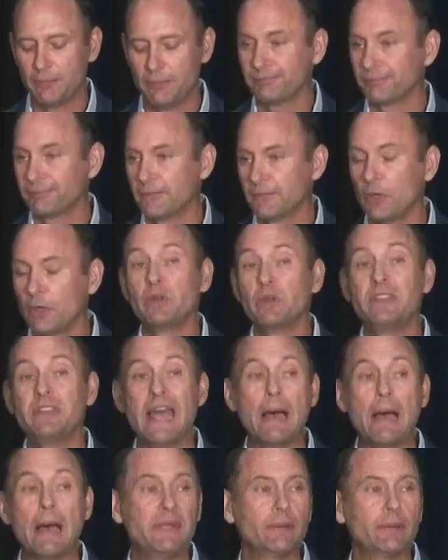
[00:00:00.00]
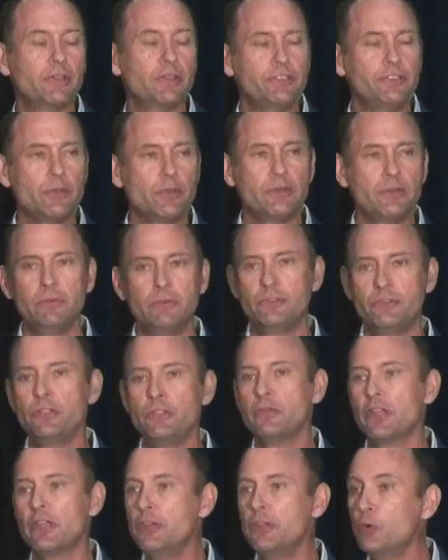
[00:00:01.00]
we'd not be able to do
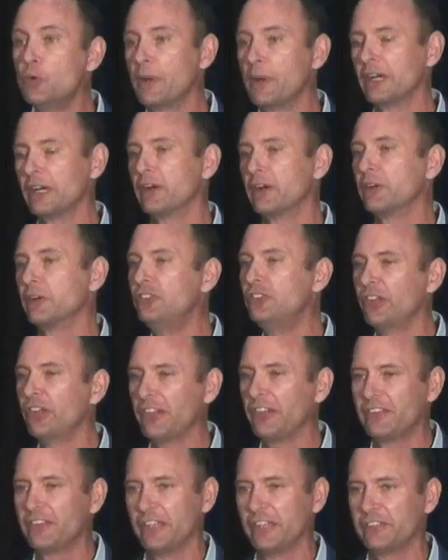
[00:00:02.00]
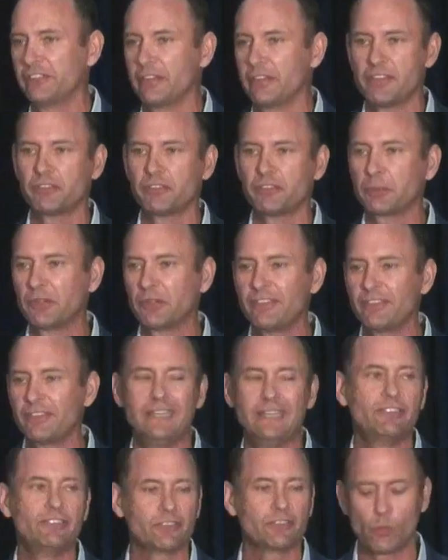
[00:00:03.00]
the new winner justice of this
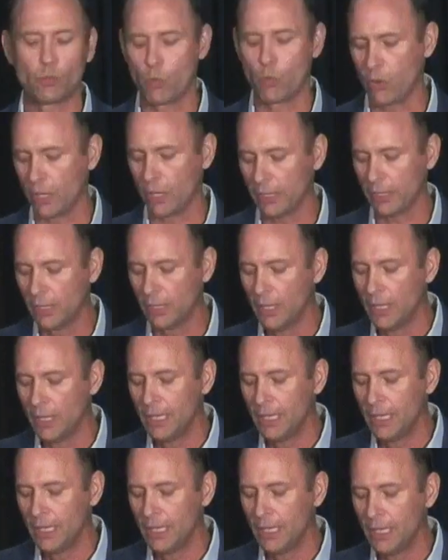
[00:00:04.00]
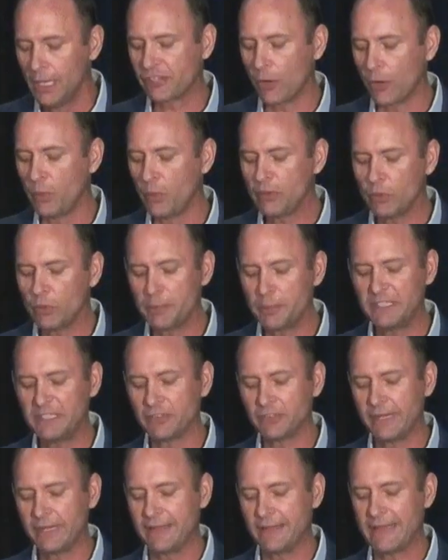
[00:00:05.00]
prestigious award. And so we will be
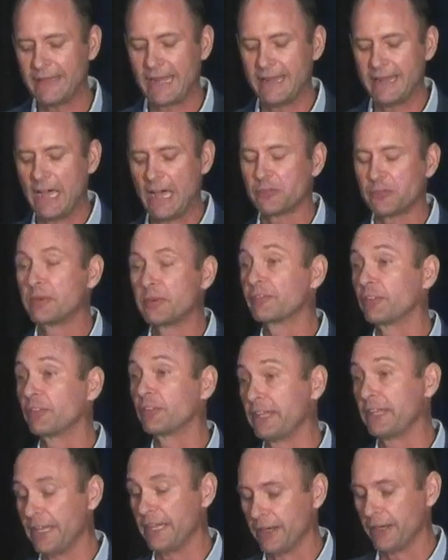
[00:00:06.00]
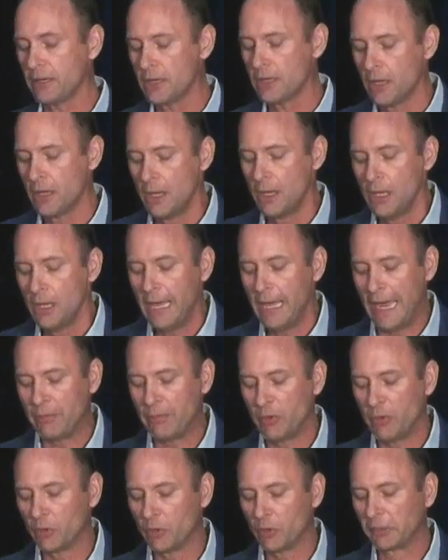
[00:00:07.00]
delaying that announcement for a year, and
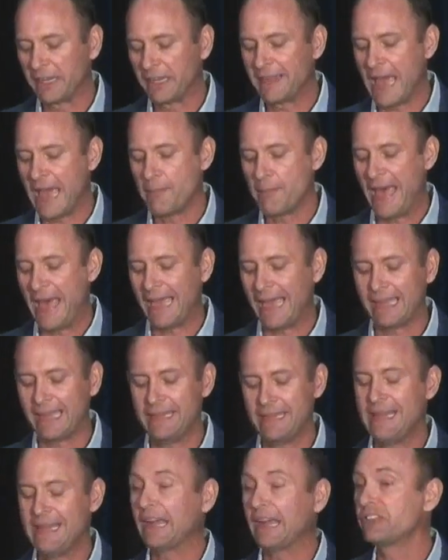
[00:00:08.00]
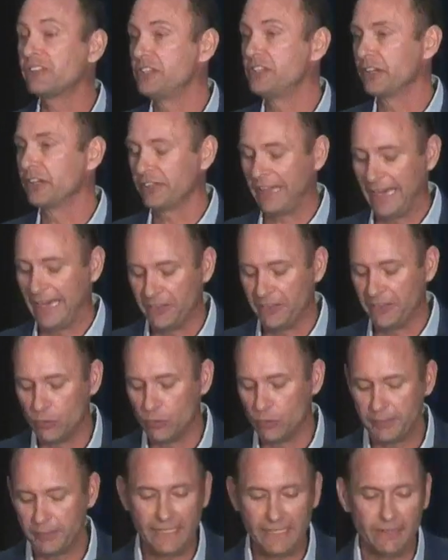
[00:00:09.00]
we will bring that back at next year's annual
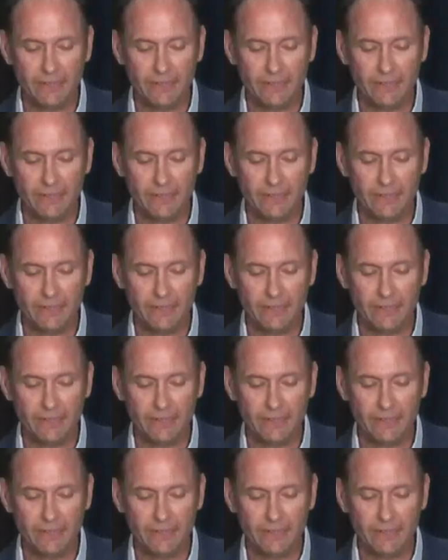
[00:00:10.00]
meeting.